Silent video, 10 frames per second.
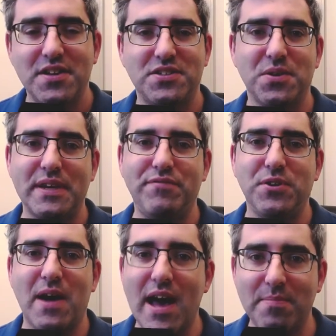So
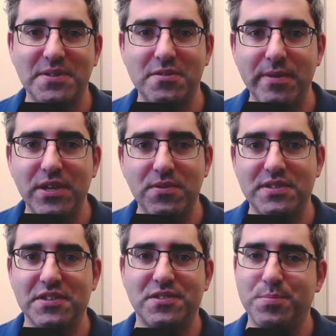if you happen to be
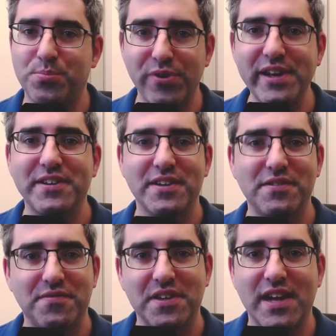using
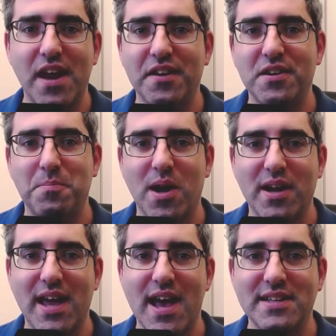Spreaker for getting your
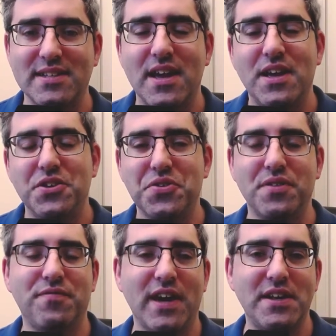podcasts, you
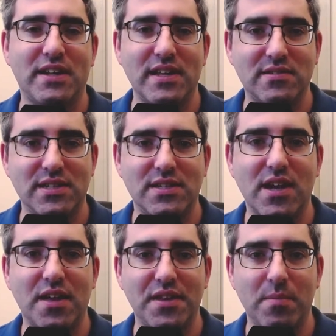can find it
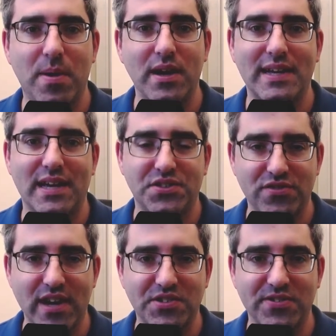listed on their podcast
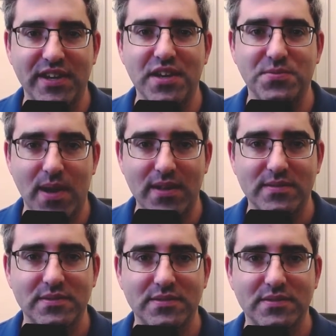directory as well.